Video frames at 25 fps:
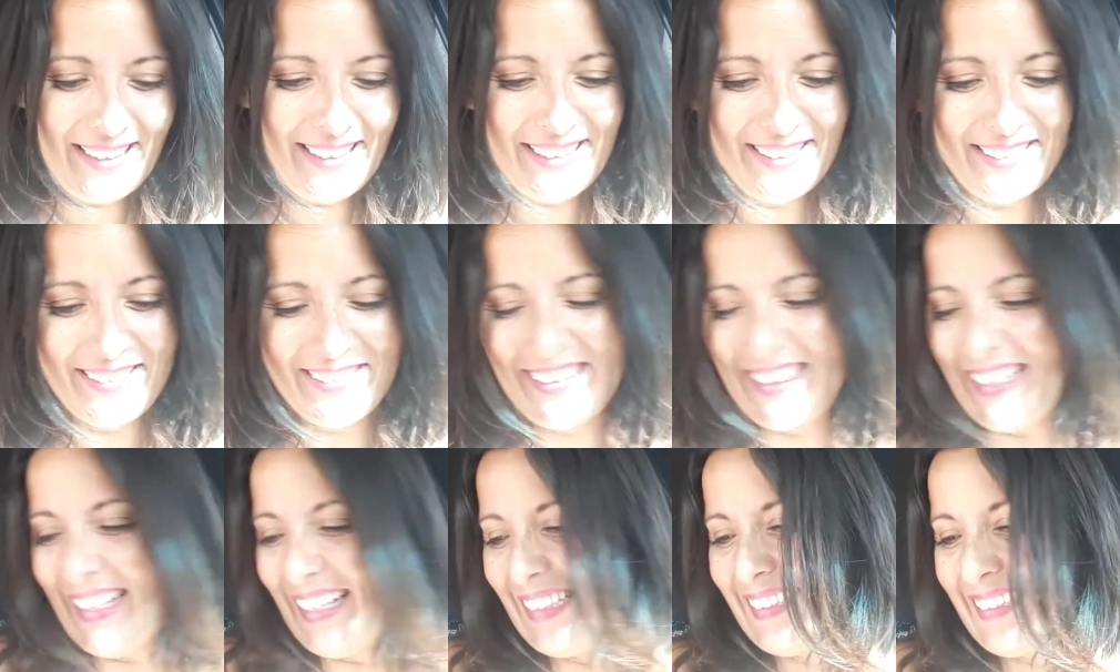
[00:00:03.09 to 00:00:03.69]

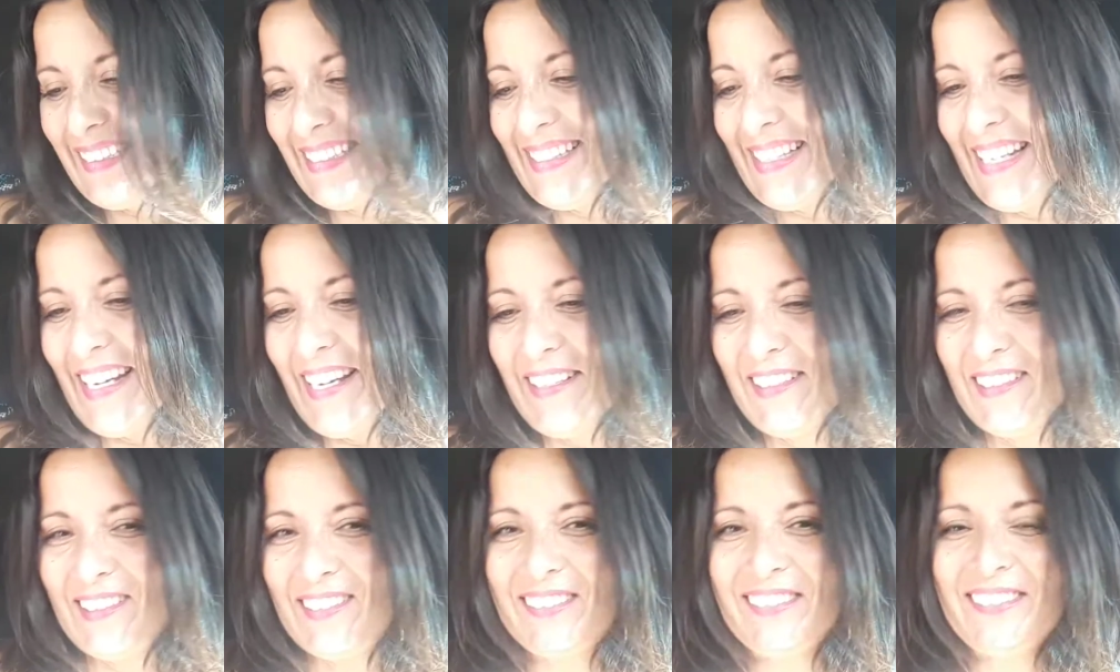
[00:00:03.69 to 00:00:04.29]
Okay,
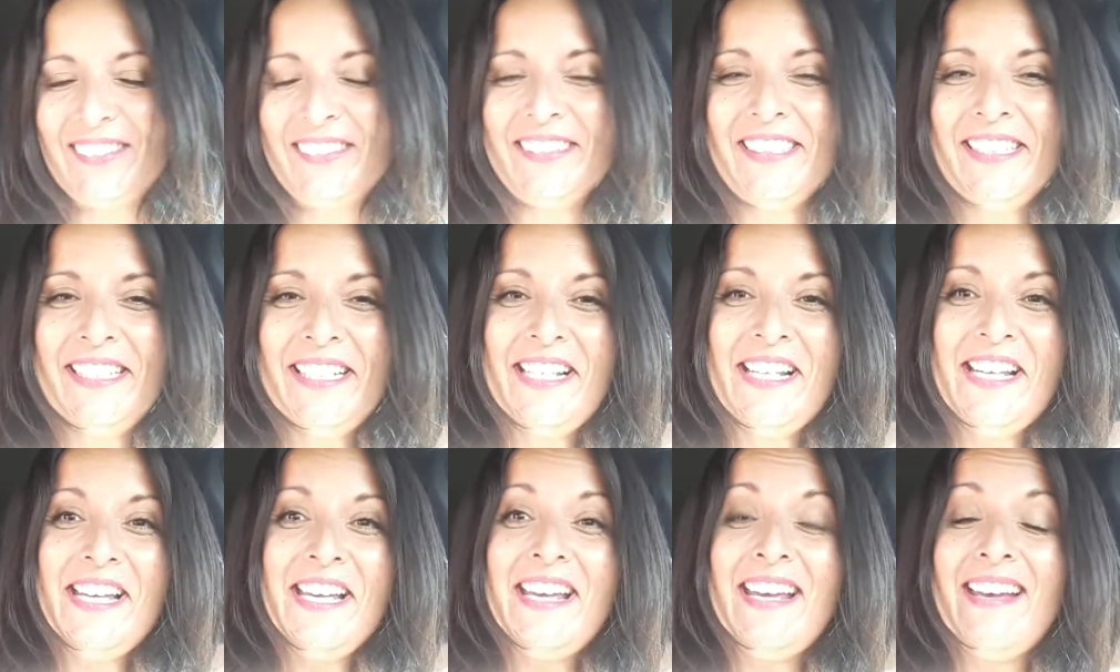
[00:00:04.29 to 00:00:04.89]
so
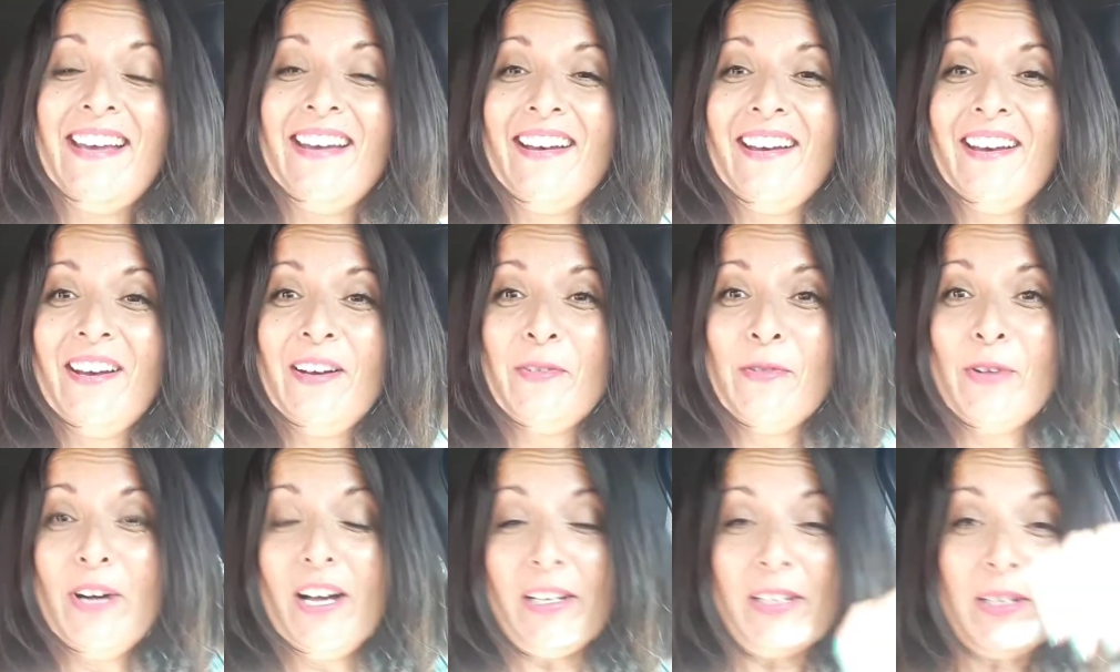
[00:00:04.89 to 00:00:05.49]

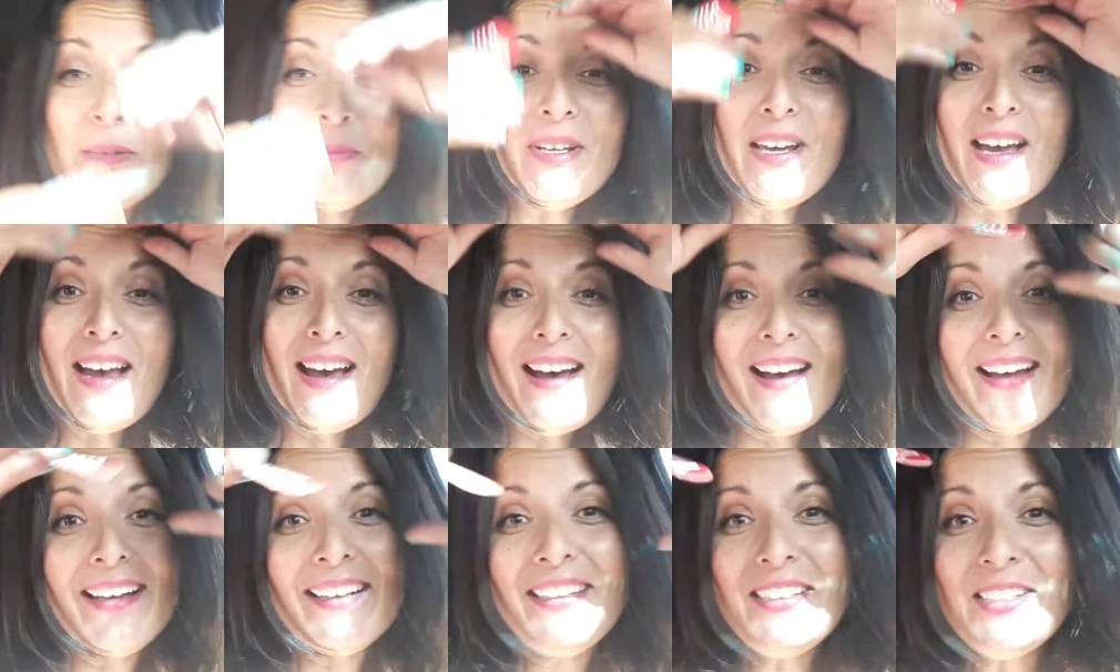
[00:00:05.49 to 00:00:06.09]
welcome to
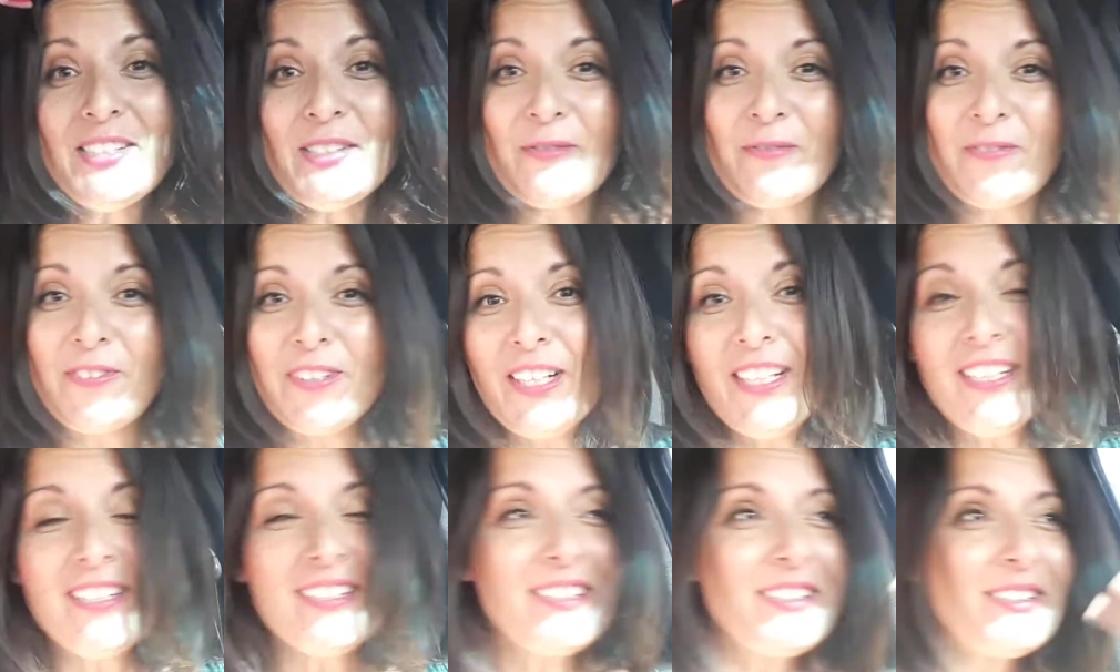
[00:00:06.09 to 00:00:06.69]
August
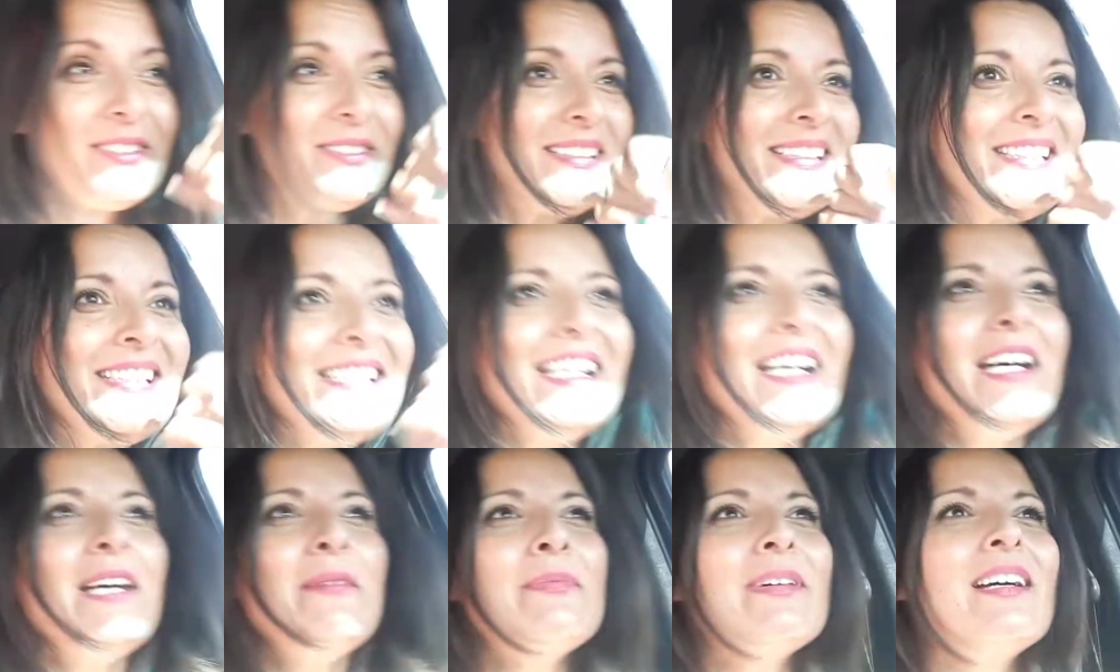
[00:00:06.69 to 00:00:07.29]
1st. What's
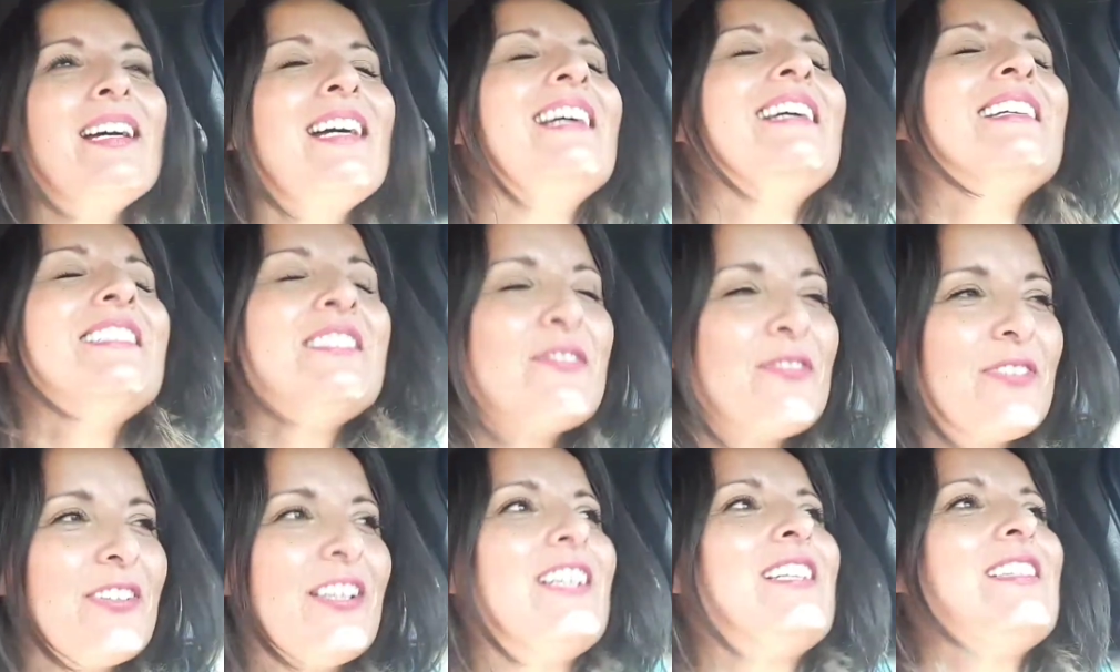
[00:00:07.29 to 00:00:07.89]
up, August
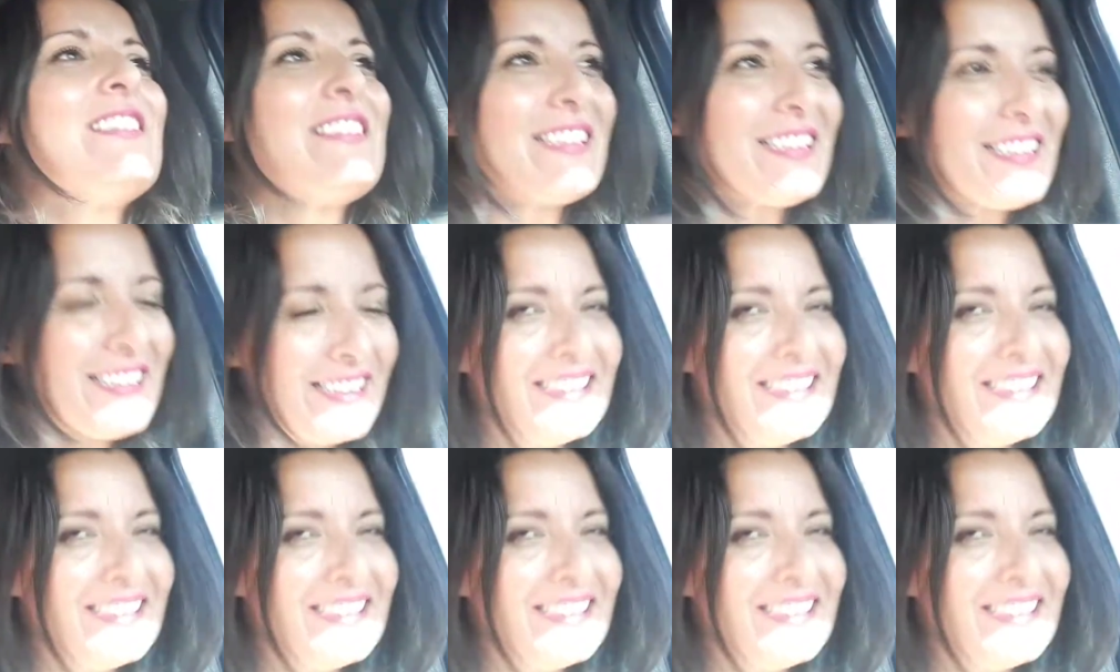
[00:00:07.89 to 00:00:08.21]
1st?